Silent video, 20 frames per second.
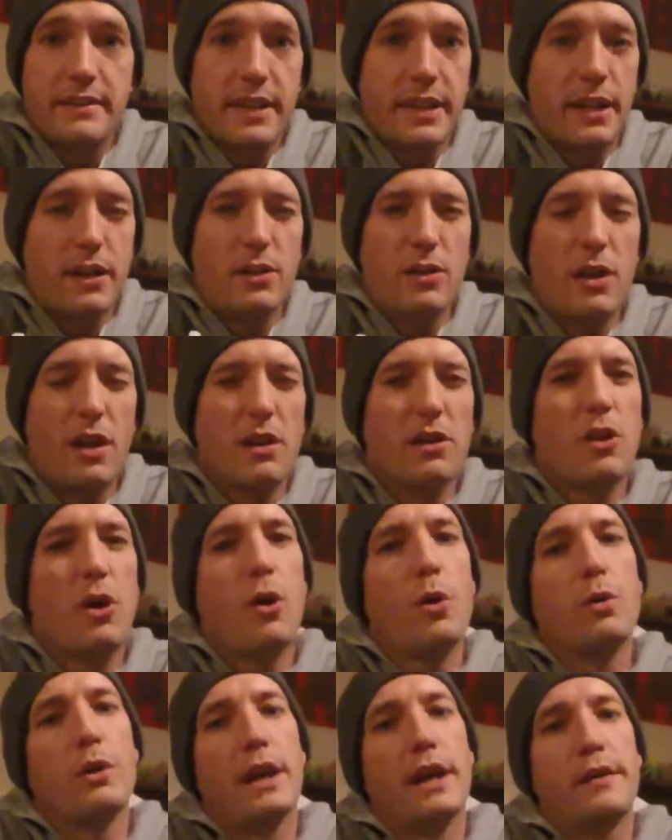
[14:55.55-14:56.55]
like a
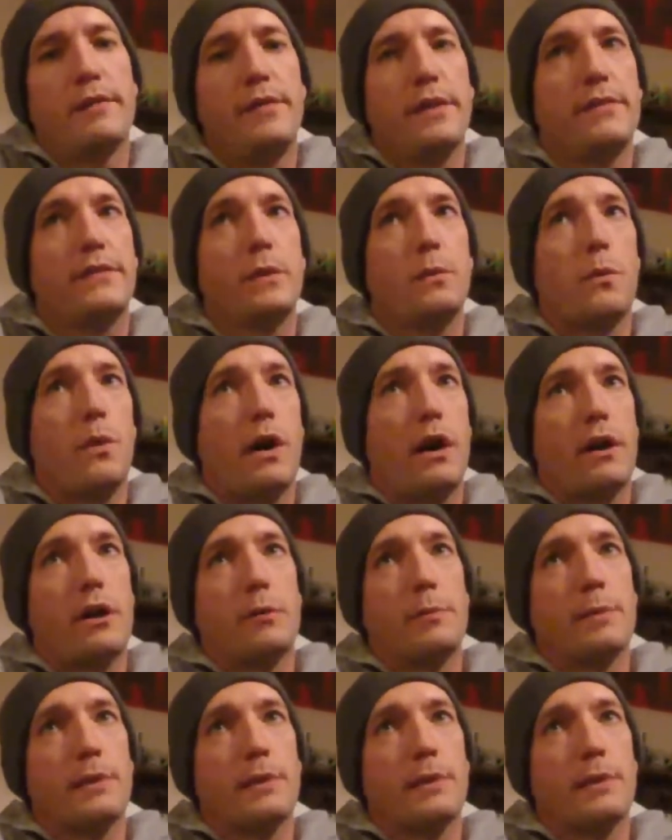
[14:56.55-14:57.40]
low like 50 watt or